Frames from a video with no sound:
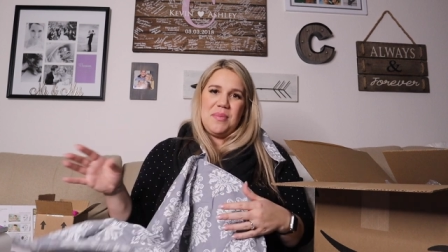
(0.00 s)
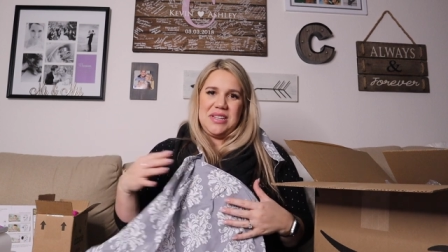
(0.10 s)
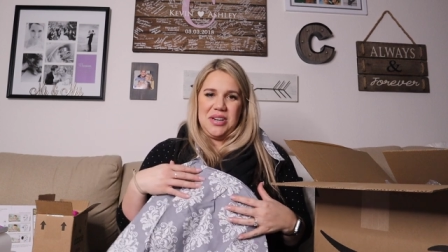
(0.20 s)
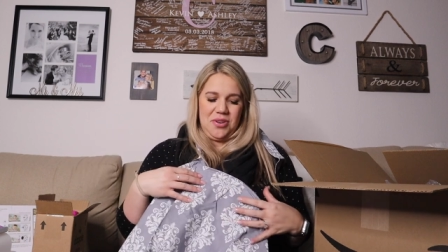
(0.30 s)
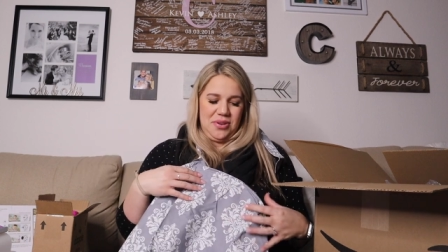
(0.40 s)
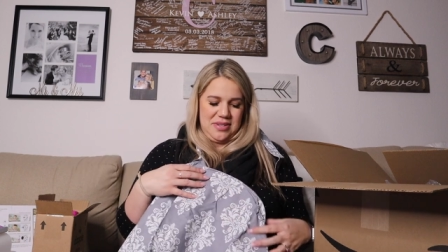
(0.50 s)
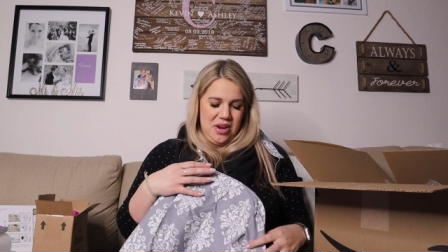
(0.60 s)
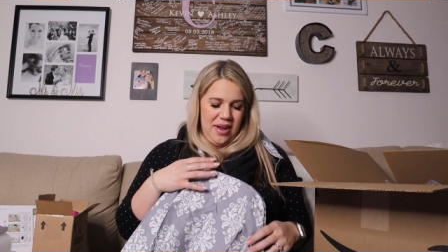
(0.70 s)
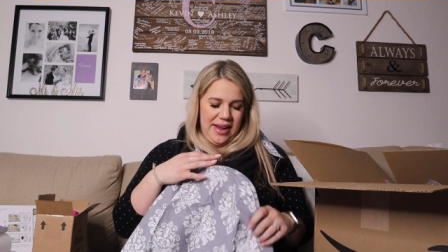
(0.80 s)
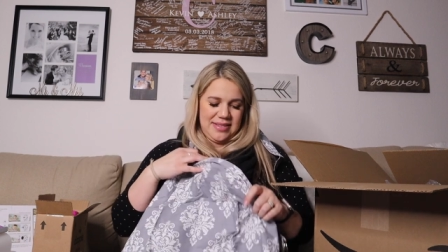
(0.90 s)
material is
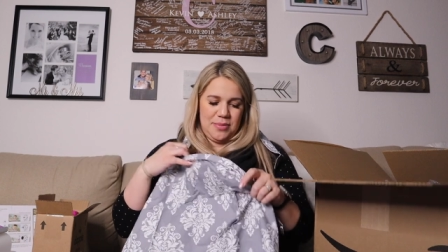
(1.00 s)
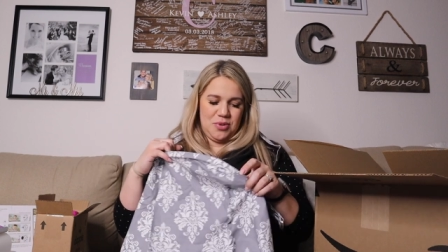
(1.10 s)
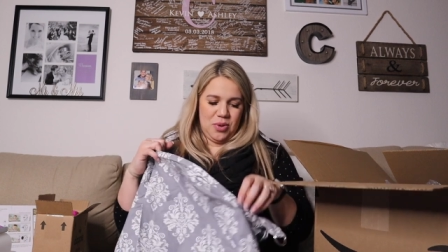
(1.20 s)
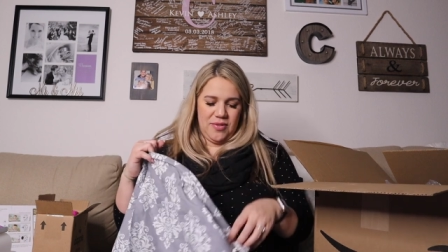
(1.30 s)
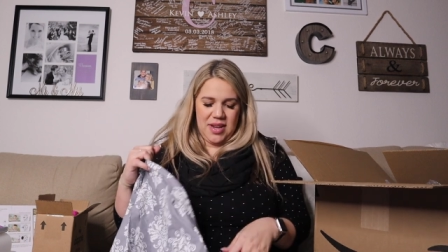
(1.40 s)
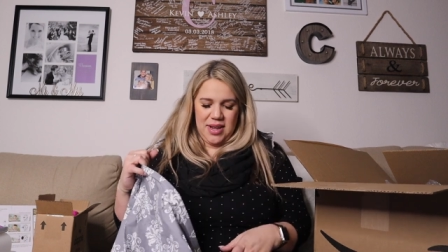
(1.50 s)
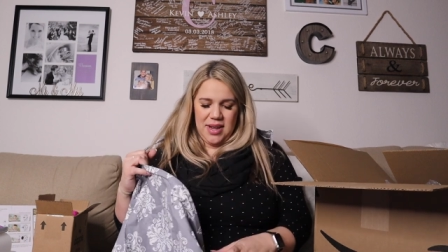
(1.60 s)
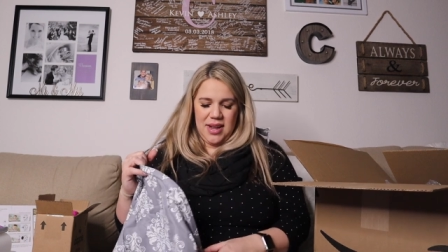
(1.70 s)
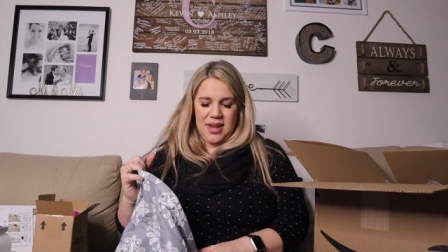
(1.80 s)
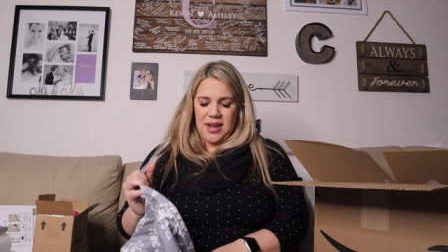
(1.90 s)
not as absorbent.
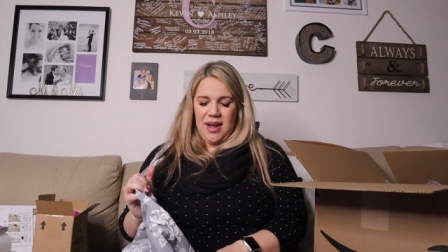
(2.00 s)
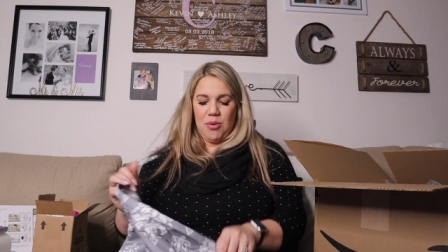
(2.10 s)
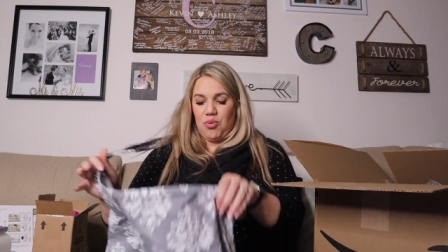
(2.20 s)
I